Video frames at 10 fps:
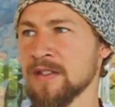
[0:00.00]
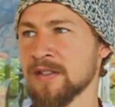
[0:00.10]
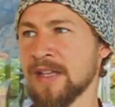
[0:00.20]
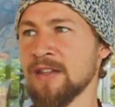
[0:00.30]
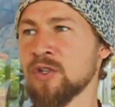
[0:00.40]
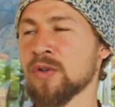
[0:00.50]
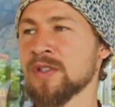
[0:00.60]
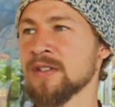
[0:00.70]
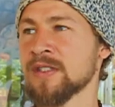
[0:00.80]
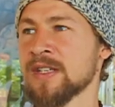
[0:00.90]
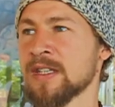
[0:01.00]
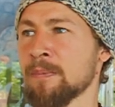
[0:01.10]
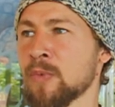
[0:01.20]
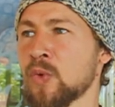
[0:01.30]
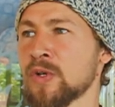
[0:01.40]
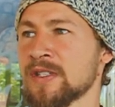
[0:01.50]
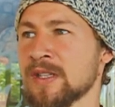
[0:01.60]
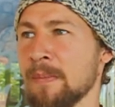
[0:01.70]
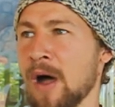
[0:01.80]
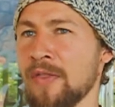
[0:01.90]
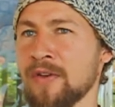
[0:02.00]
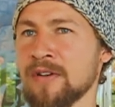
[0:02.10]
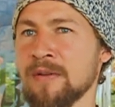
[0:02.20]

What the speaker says: So then you could also say the moon is the mother,